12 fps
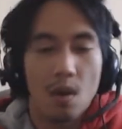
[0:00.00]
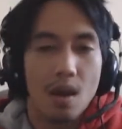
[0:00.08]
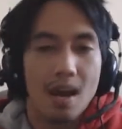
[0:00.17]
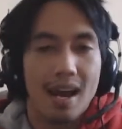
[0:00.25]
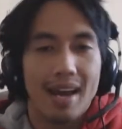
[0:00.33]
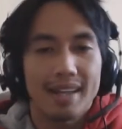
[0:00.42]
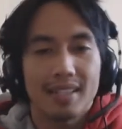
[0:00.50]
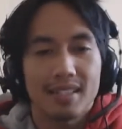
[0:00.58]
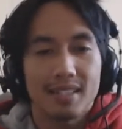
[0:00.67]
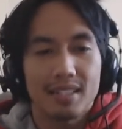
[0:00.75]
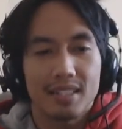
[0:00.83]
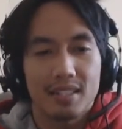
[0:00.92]
High
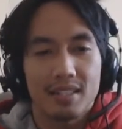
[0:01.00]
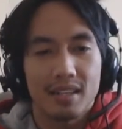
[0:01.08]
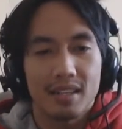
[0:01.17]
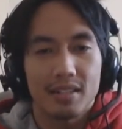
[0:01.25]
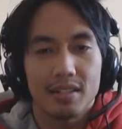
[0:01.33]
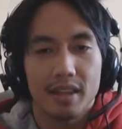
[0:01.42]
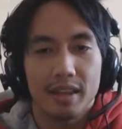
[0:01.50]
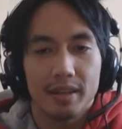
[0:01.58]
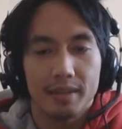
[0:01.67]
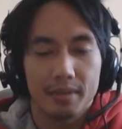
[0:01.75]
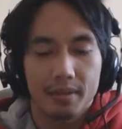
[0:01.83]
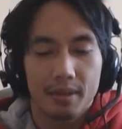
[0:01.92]
intensity steady
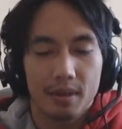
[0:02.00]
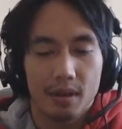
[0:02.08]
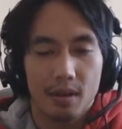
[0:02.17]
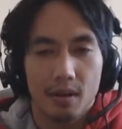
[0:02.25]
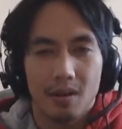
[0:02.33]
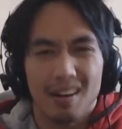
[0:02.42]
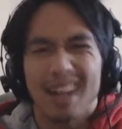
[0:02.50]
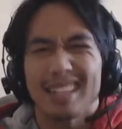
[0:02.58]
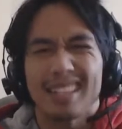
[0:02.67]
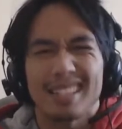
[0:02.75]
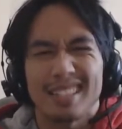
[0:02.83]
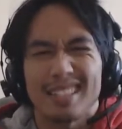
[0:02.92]
state, or high
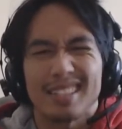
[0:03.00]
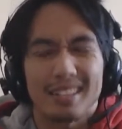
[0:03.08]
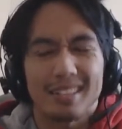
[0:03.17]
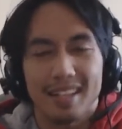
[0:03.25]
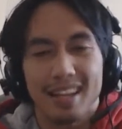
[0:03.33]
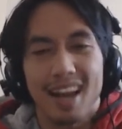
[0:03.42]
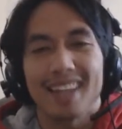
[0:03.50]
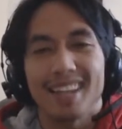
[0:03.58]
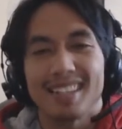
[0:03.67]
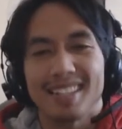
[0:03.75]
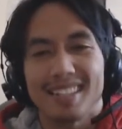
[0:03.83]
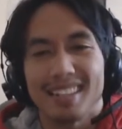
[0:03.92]
intensity steady state, high
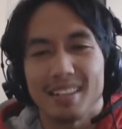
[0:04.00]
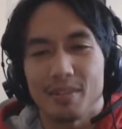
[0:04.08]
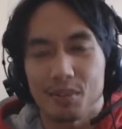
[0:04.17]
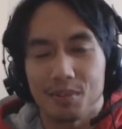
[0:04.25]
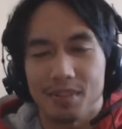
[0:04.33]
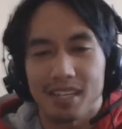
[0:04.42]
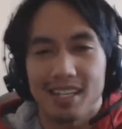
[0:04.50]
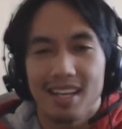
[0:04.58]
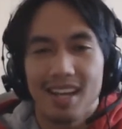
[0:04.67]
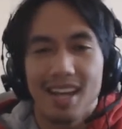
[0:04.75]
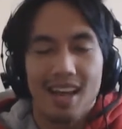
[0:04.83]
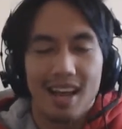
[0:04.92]
intensity interval training,
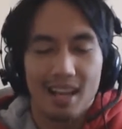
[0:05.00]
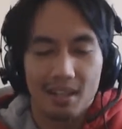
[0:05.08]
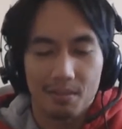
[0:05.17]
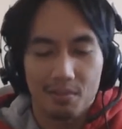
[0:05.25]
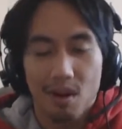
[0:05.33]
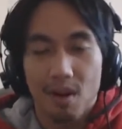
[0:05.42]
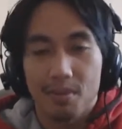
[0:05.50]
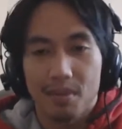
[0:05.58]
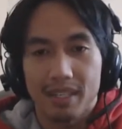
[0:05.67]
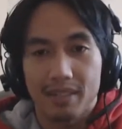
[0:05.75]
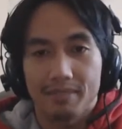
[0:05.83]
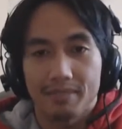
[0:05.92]
I could
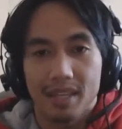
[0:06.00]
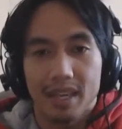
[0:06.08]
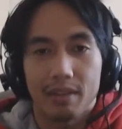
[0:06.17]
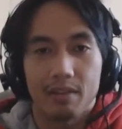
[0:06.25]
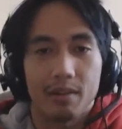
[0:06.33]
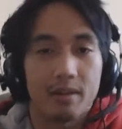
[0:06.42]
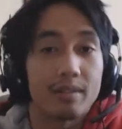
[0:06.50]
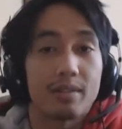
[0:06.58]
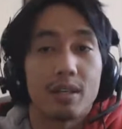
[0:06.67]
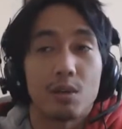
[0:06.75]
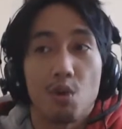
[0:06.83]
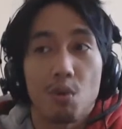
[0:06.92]
probably either
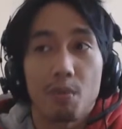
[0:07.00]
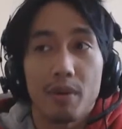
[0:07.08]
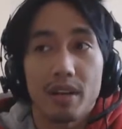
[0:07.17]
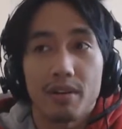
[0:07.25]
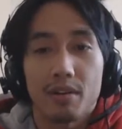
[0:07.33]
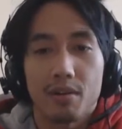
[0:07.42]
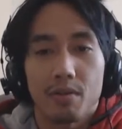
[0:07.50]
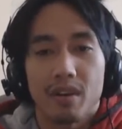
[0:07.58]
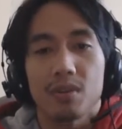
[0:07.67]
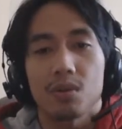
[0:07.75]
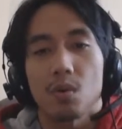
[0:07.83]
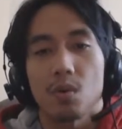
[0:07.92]
incorporate another
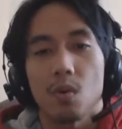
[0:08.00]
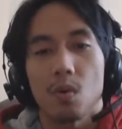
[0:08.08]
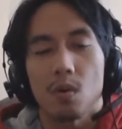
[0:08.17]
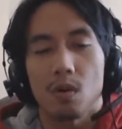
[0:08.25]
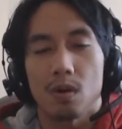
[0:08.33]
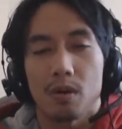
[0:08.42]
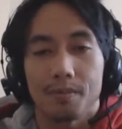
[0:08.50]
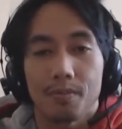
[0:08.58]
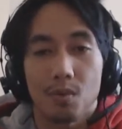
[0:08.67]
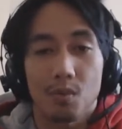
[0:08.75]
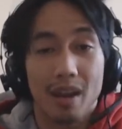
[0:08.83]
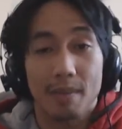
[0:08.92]
round, or
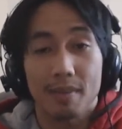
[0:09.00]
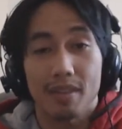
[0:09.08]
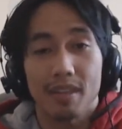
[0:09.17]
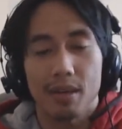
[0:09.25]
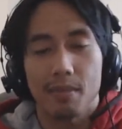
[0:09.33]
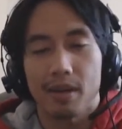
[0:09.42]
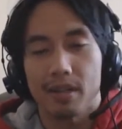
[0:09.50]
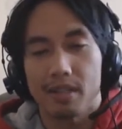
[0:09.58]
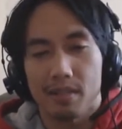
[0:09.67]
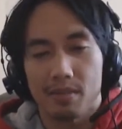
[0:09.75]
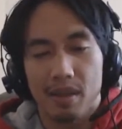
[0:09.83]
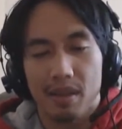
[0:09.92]
what I've been thinking about
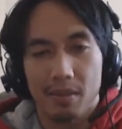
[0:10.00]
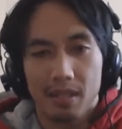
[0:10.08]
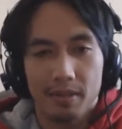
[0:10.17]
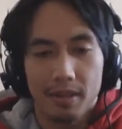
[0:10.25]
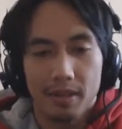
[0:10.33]
is maybe